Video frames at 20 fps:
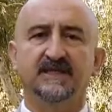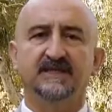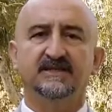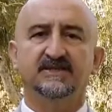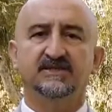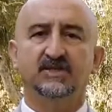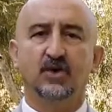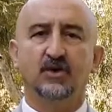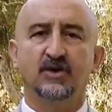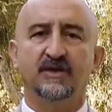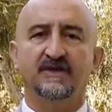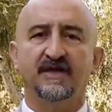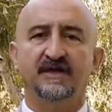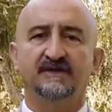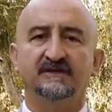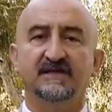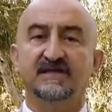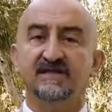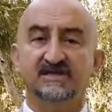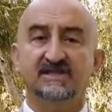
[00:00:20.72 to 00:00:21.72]
Sorry
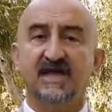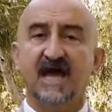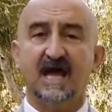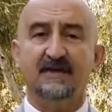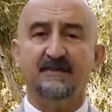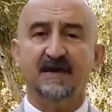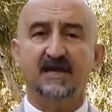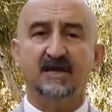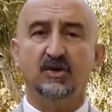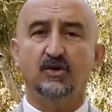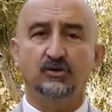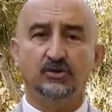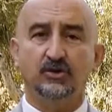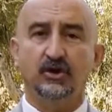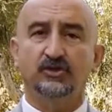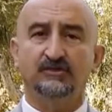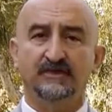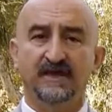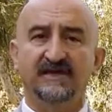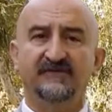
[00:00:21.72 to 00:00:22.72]
that this time I could
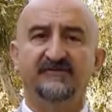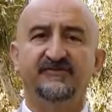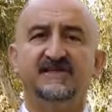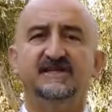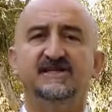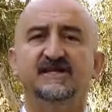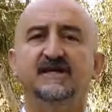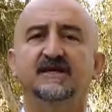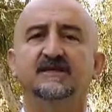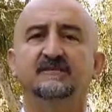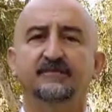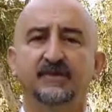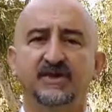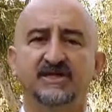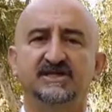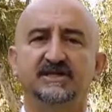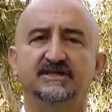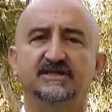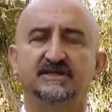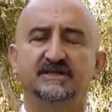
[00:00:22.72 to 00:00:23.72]
not be physically
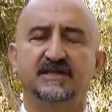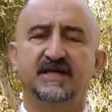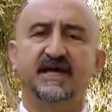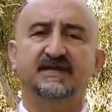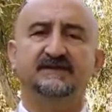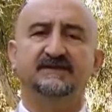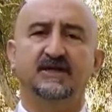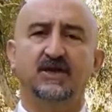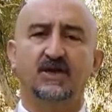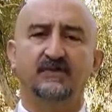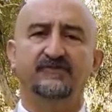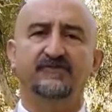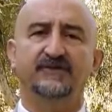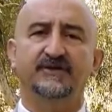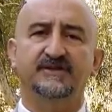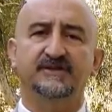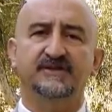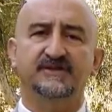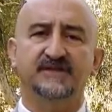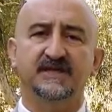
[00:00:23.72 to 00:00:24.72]
present at the
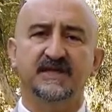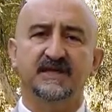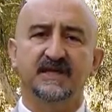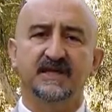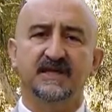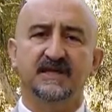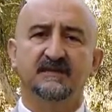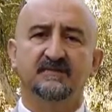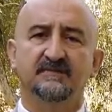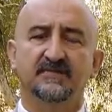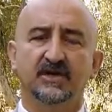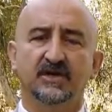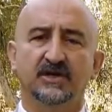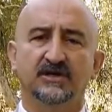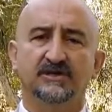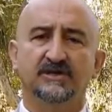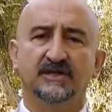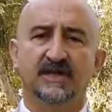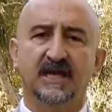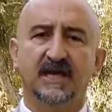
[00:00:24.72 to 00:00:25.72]
conference,
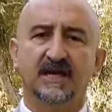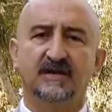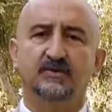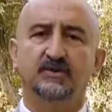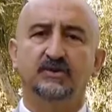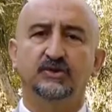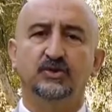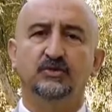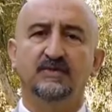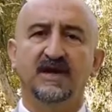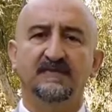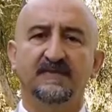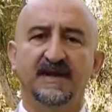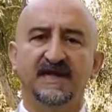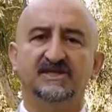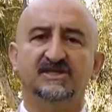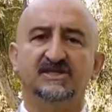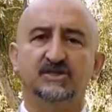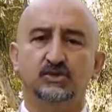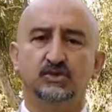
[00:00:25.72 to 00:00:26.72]
but I will do my
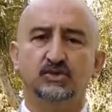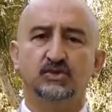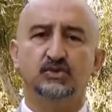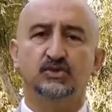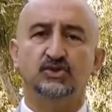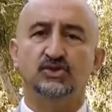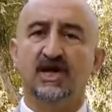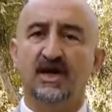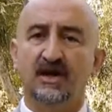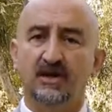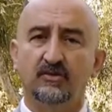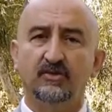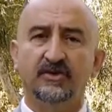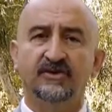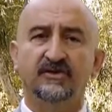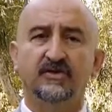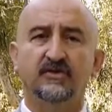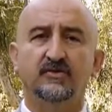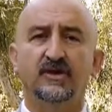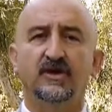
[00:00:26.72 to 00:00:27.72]
best to share
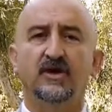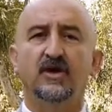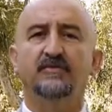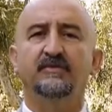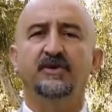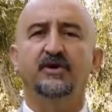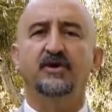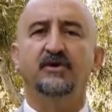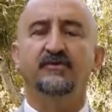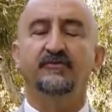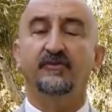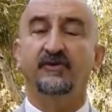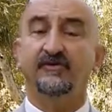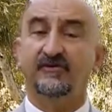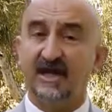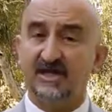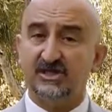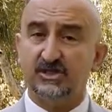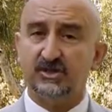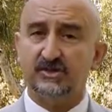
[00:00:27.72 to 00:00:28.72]
with you a number of
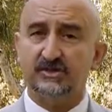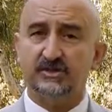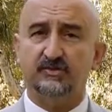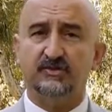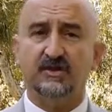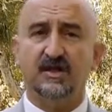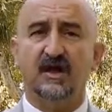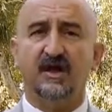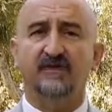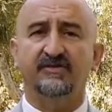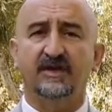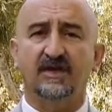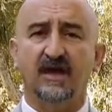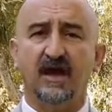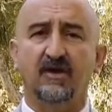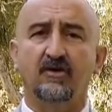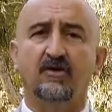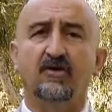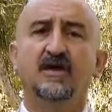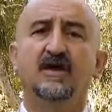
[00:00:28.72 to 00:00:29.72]
reflections regarding
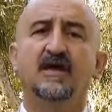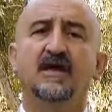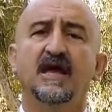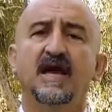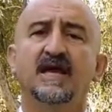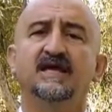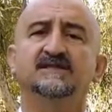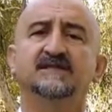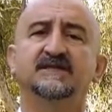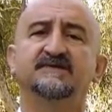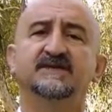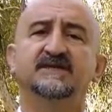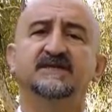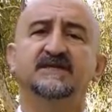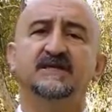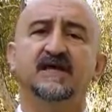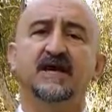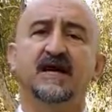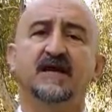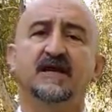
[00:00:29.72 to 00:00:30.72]
our
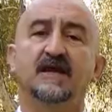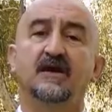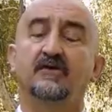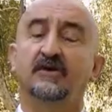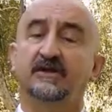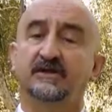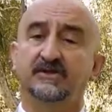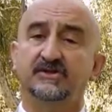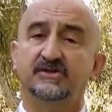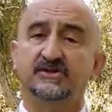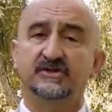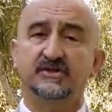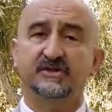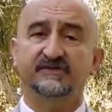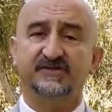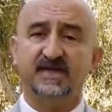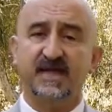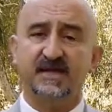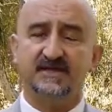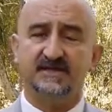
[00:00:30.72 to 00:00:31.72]
activity and our industry of
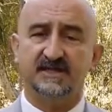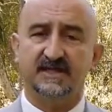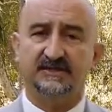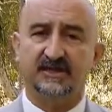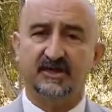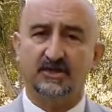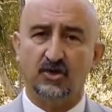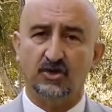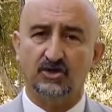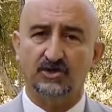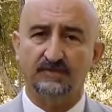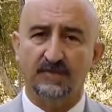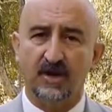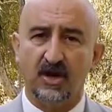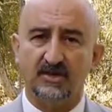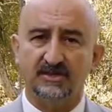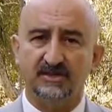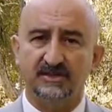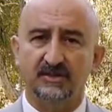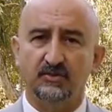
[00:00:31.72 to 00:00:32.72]
science and technology
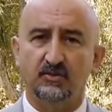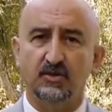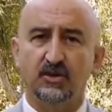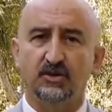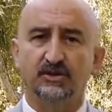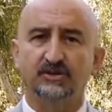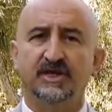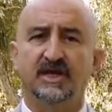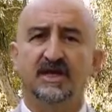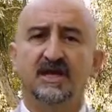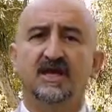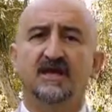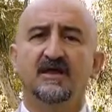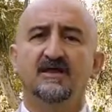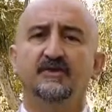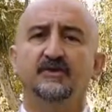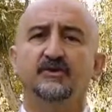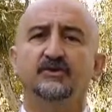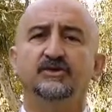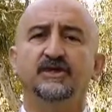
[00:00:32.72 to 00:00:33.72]
parks in the world
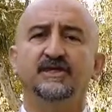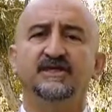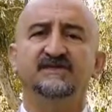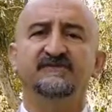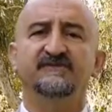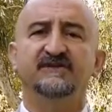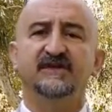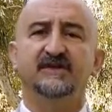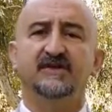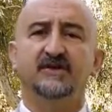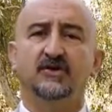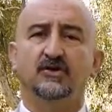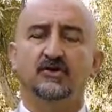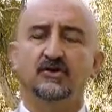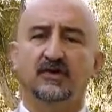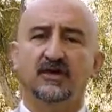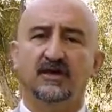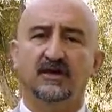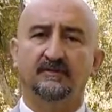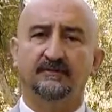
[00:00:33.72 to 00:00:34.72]
through this video
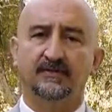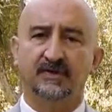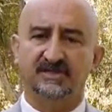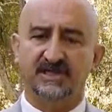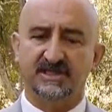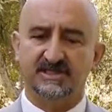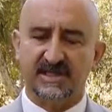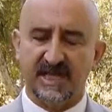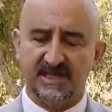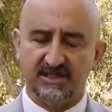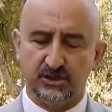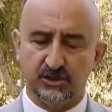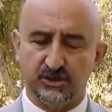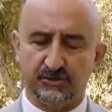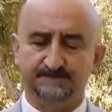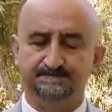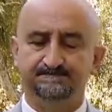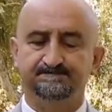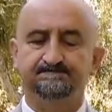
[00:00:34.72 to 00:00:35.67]
presentation.